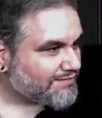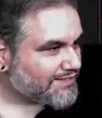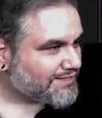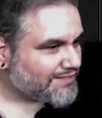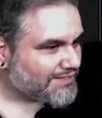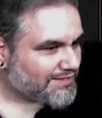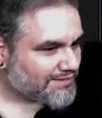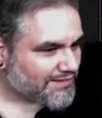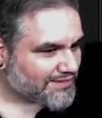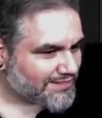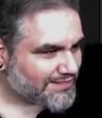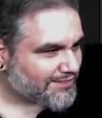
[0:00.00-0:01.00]
What is this?
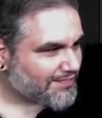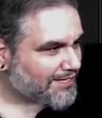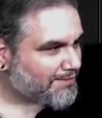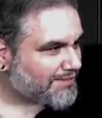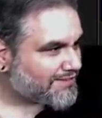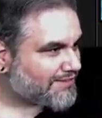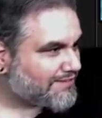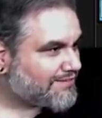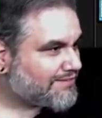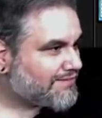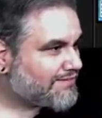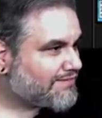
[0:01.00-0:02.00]
Is this still the end of my turn?
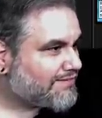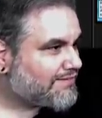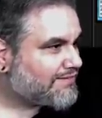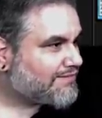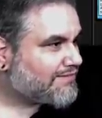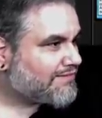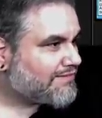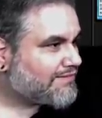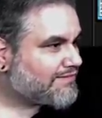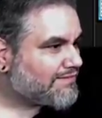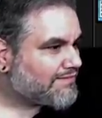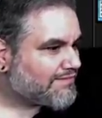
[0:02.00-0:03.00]

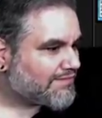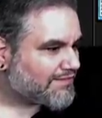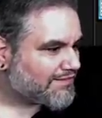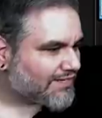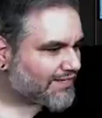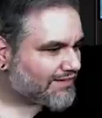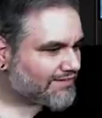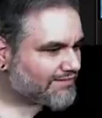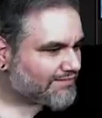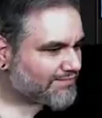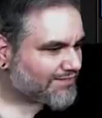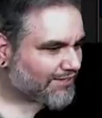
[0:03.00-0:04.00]
Yeah. Okay.
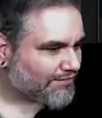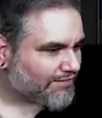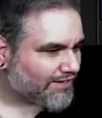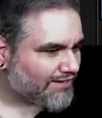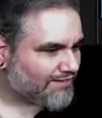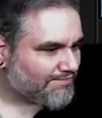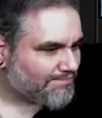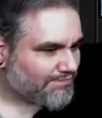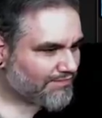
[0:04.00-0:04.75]
It's all fine.